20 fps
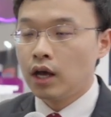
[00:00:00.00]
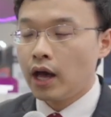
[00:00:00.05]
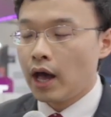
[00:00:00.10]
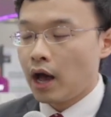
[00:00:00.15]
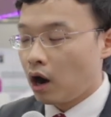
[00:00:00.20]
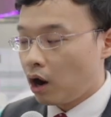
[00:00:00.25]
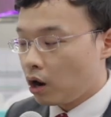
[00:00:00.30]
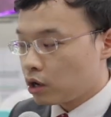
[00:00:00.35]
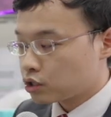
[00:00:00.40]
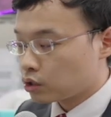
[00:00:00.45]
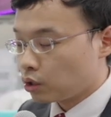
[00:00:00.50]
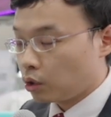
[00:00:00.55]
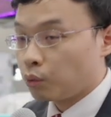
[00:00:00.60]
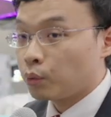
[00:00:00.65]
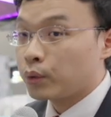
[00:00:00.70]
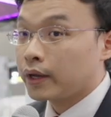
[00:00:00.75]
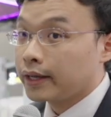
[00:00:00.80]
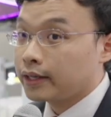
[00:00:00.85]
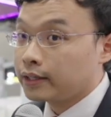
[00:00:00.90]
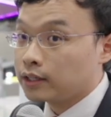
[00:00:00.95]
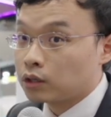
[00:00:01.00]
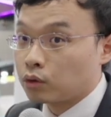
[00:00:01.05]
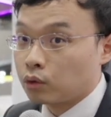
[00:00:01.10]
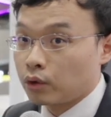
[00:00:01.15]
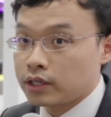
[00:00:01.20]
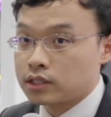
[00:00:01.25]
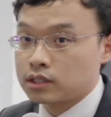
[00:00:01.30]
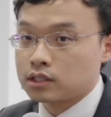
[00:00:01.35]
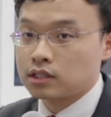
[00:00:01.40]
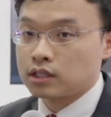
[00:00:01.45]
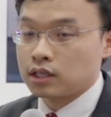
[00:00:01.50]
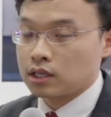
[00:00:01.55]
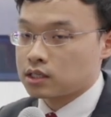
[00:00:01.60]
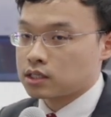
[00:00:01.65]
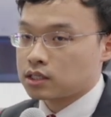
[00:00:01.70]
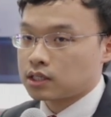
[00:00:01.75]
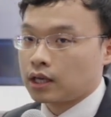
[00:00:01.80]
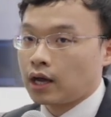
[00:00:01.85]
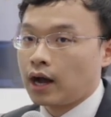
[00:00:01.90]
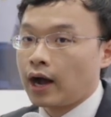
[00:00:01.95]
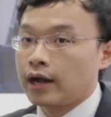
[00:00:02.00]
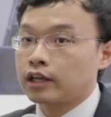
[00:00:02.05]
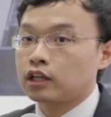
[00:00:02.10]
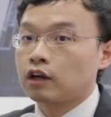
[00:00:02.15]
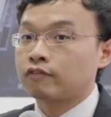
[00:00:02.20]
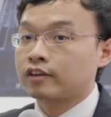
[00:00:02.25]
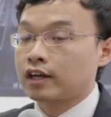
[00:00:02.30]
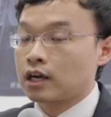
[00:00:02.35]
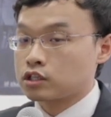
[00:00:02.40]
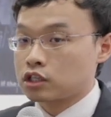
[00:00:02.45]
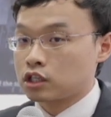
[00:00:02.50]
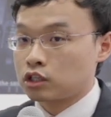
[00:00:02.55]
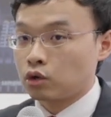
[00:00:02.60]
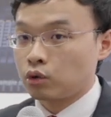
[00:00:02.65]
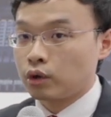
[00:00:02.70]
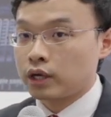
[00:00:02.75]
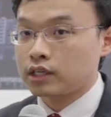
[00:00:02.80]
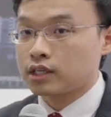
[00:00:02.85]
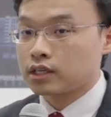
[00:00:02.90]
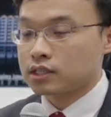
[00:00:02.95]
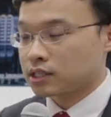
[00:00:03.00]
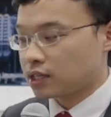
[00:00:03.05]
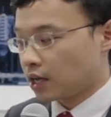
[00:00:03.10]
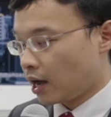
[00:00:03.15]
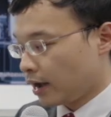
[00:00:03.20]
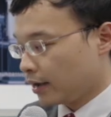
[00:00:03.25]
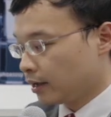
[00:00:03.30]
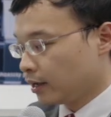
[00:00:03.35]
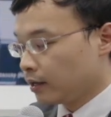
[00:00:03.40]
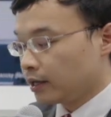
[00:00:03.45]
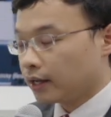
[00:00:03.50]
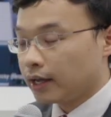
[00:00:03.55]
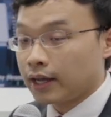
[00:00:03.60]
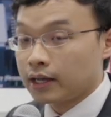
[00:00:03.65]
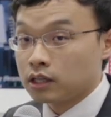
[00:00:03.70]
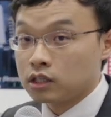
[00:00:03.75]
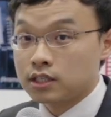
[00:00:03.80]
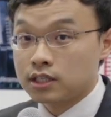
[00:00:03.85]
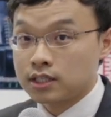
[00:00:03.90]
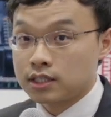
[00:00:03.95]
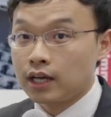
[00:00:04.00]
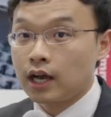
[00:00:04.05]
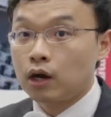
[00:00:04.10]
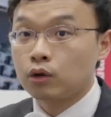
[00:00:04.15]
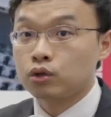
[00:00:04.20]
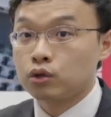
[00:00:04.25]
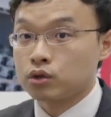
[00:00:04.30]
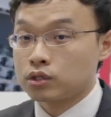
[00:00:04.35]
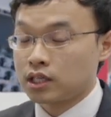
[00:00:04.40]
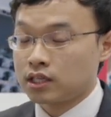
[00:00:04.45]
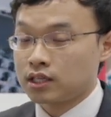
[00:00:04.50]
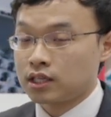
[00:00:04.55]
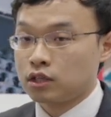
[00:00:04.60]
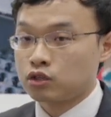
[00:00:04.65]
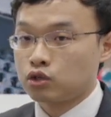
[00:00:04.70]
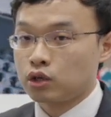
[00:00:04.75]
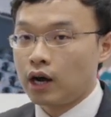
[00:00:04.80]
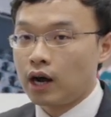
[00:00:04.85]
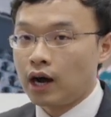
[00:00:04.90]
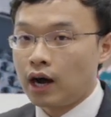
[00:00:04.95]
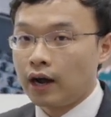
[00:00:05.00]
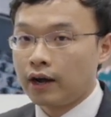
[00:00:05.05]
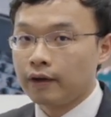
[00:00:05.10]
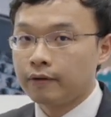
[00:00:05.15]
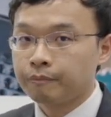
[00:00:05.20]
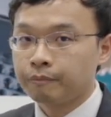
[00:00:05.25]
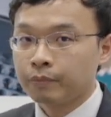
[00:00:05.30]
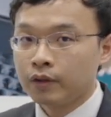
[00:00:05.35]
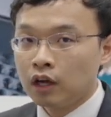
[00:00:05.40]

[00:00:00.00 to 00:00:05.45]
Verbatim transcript: And also we integrate this kind of considerate design in CL2600i.